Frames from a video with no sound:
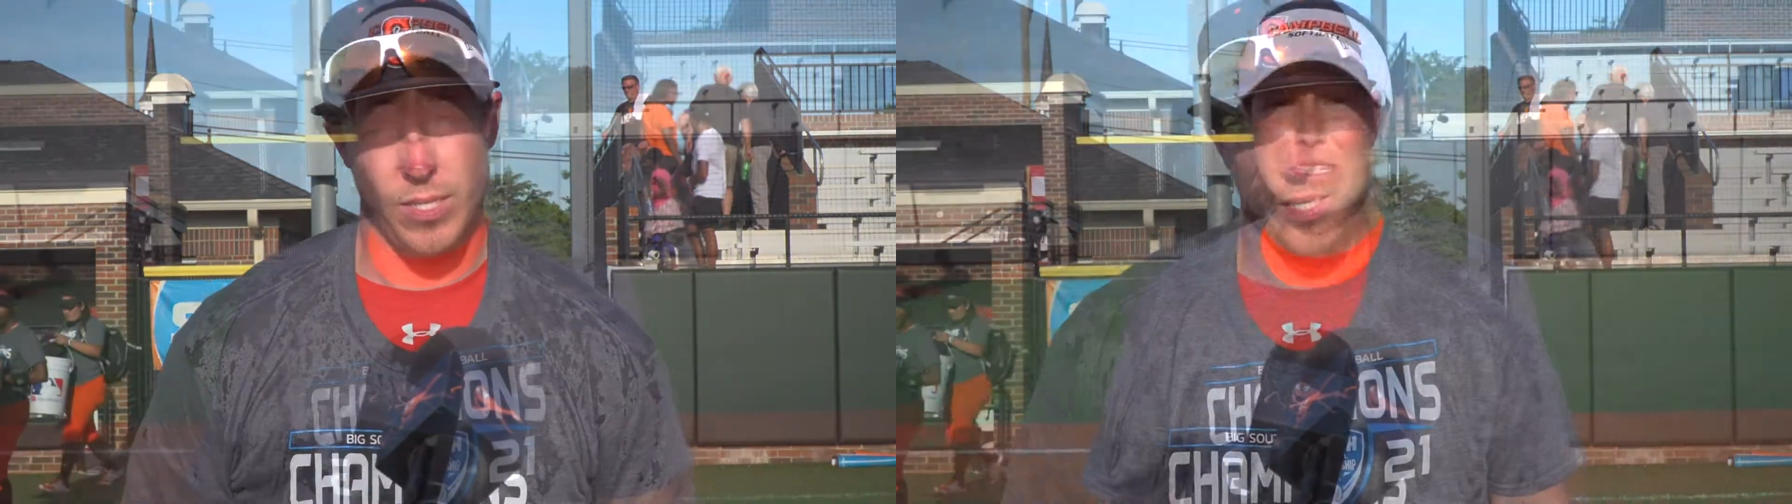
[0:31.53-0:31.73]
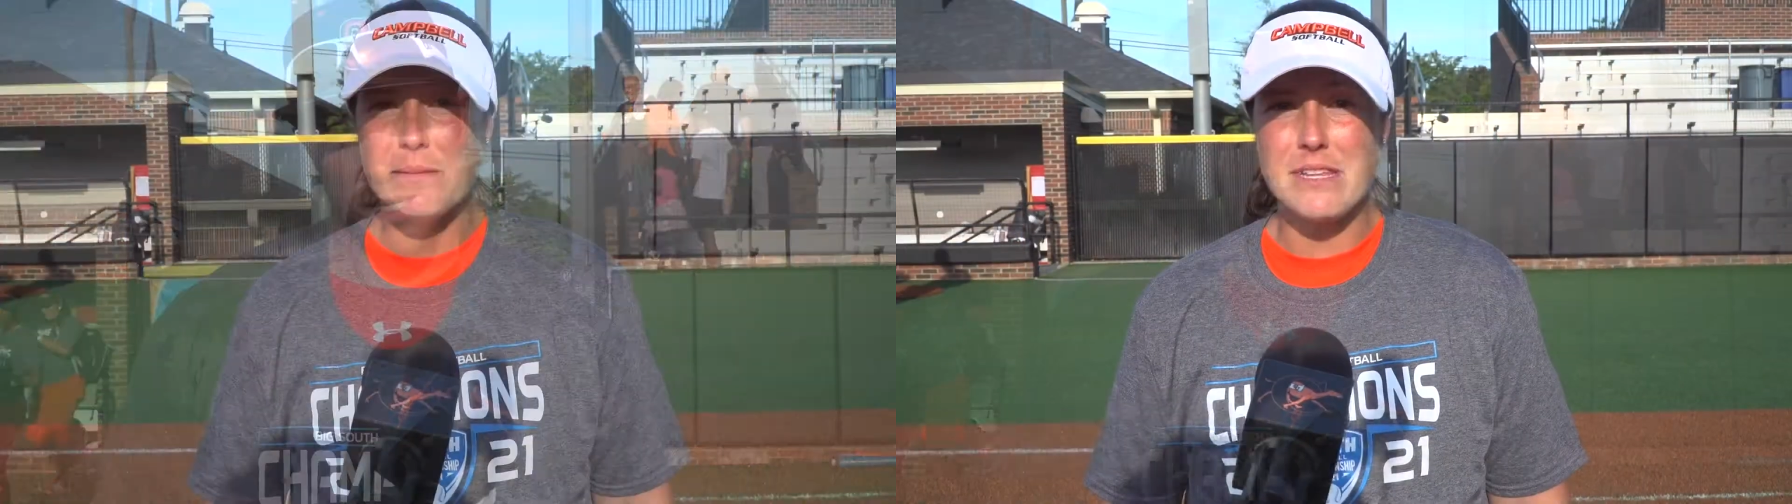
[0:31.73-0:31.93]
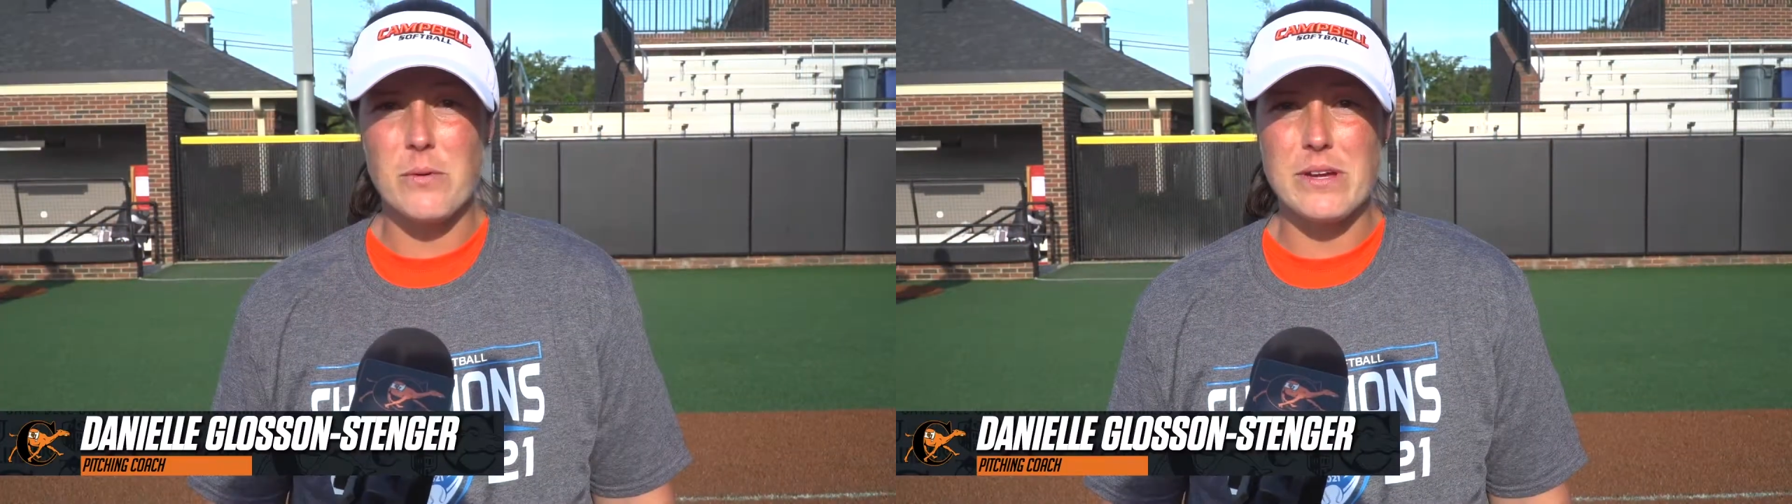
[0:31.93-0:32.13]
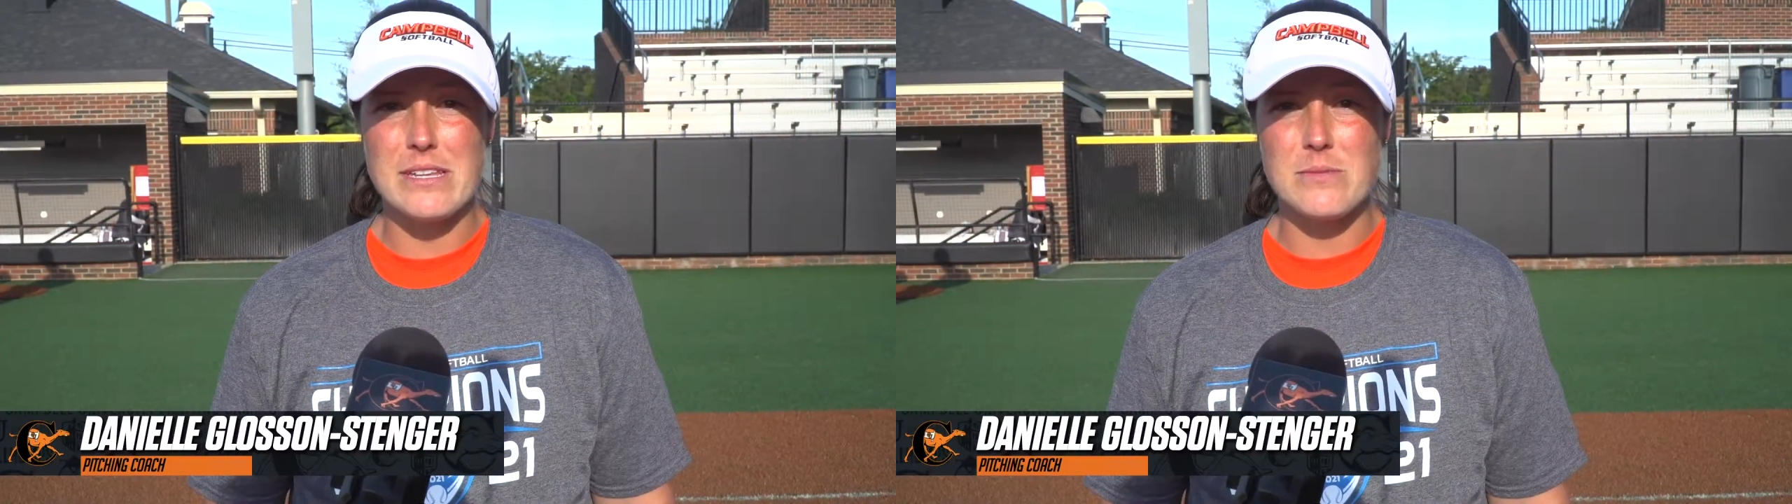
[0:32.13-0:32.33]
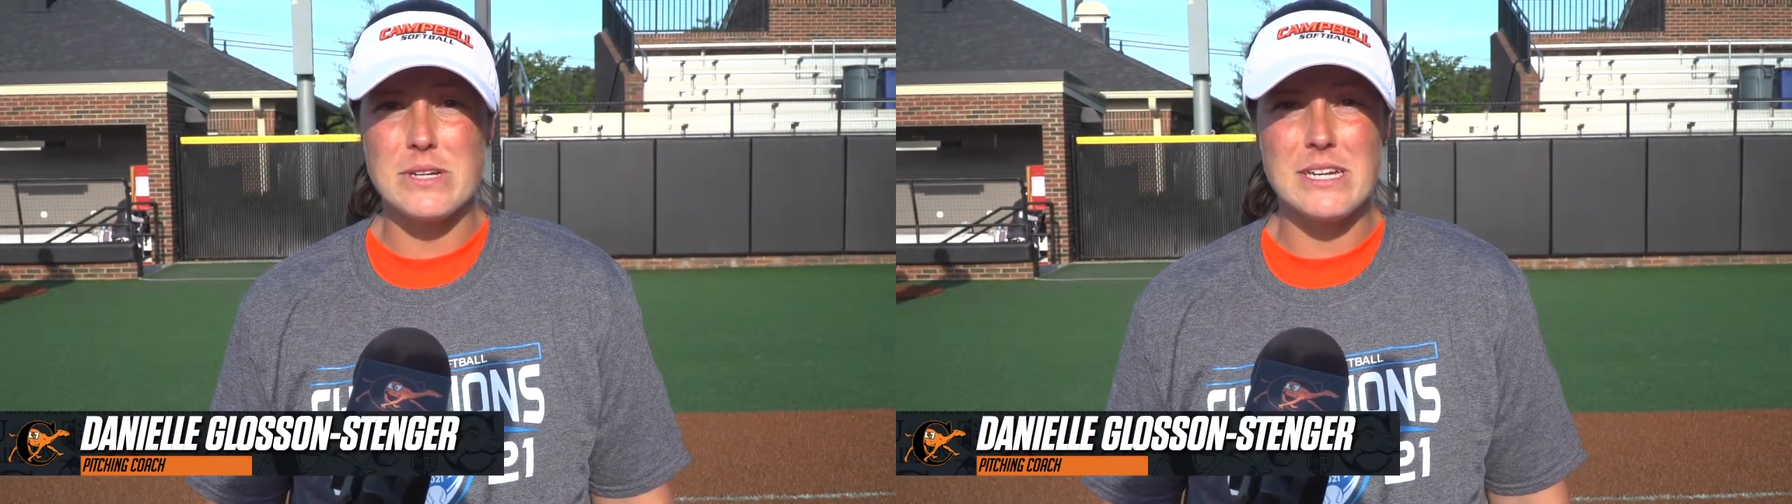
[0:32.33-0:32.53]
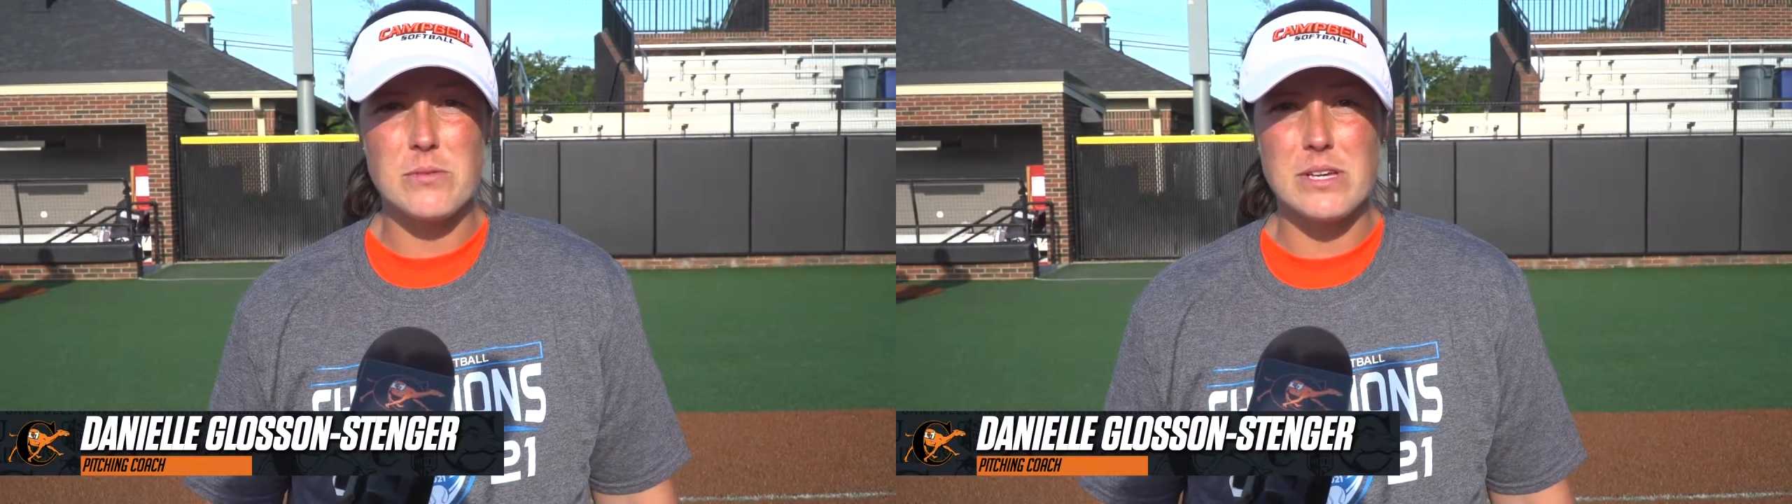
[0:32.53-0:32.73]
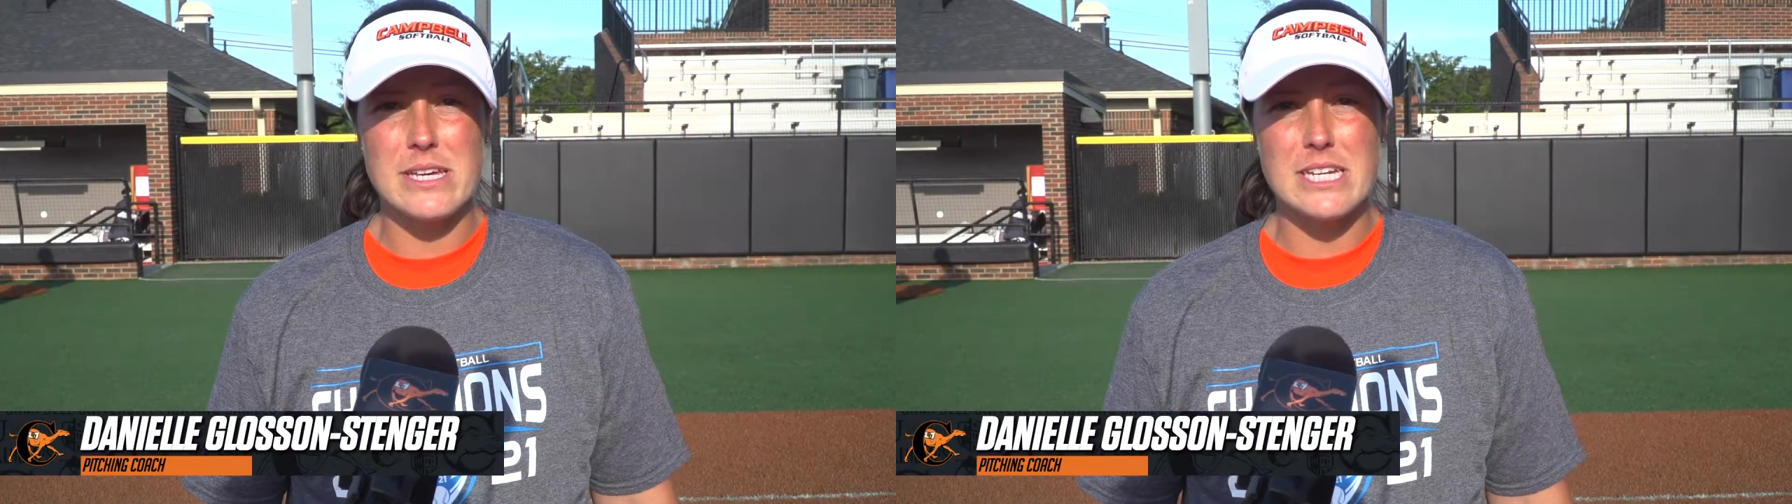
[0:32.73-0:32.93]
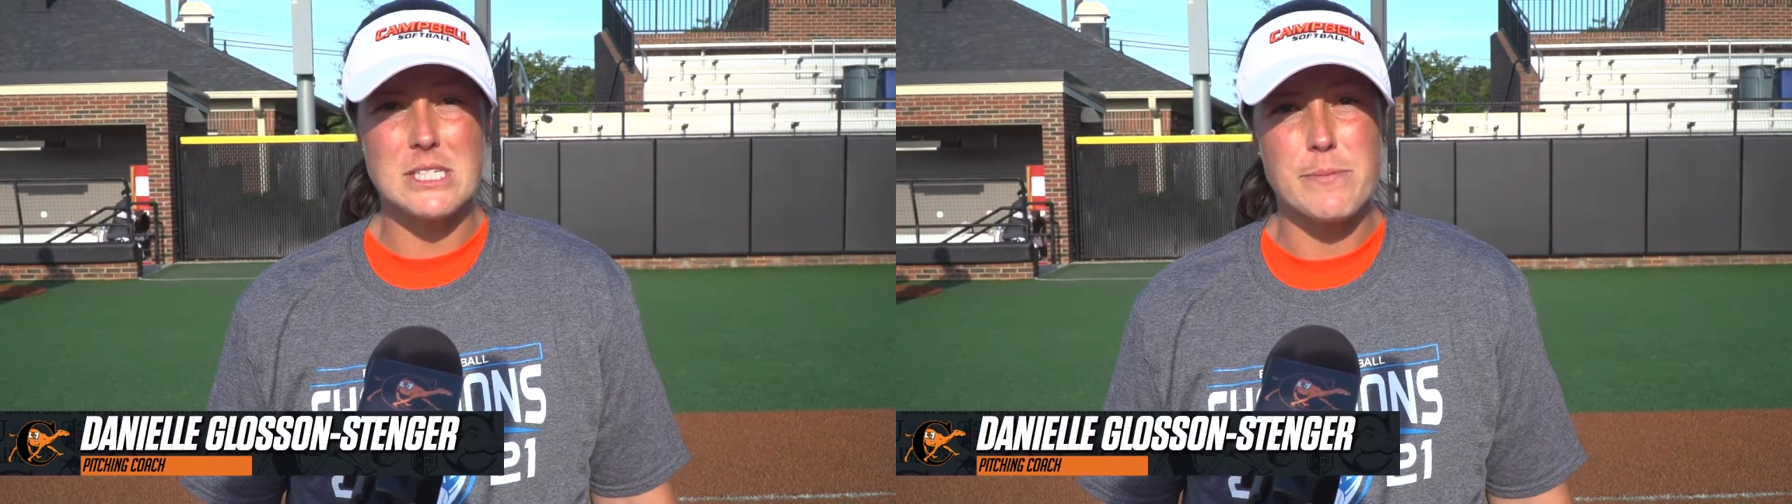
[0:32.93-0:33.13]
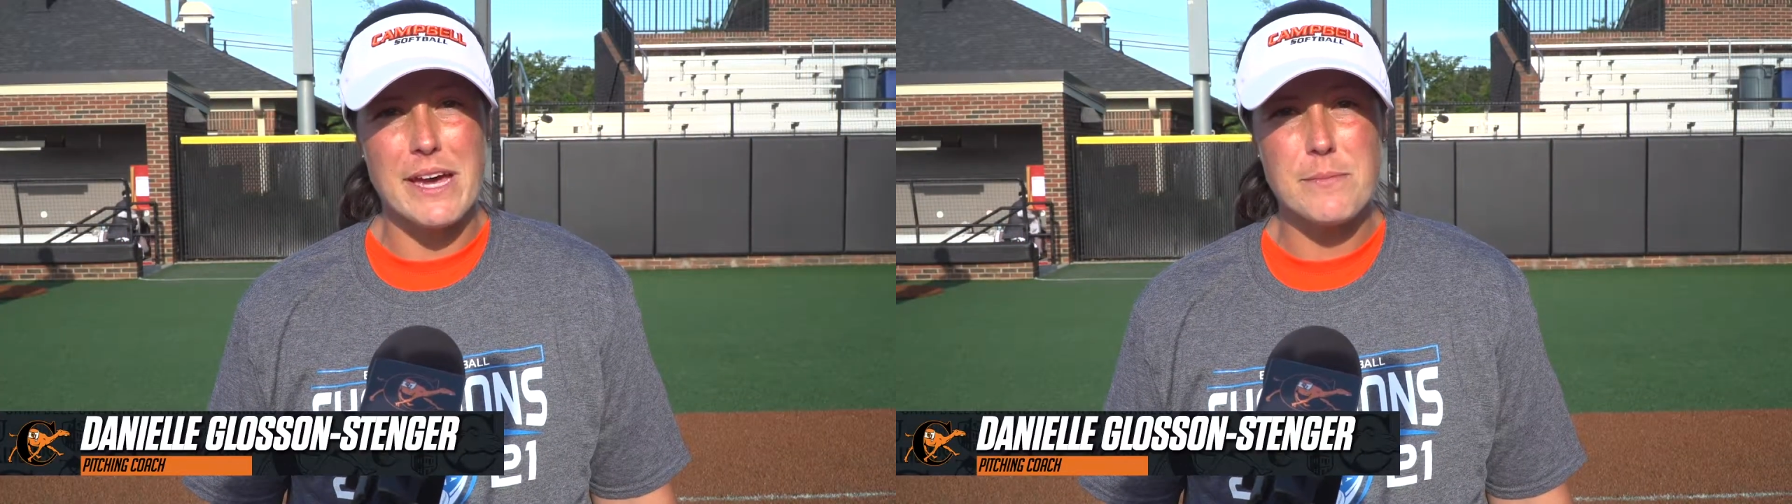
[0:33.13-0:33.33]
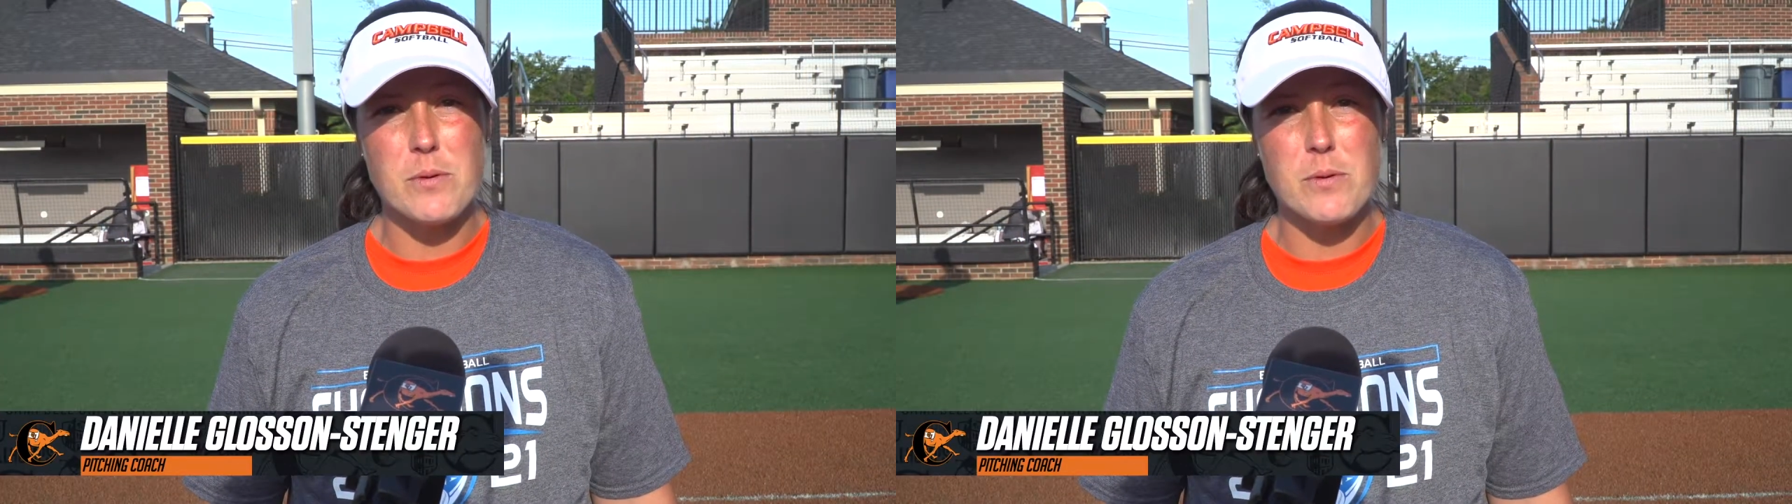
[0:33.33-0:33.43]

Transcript: something that we we didn't really expect,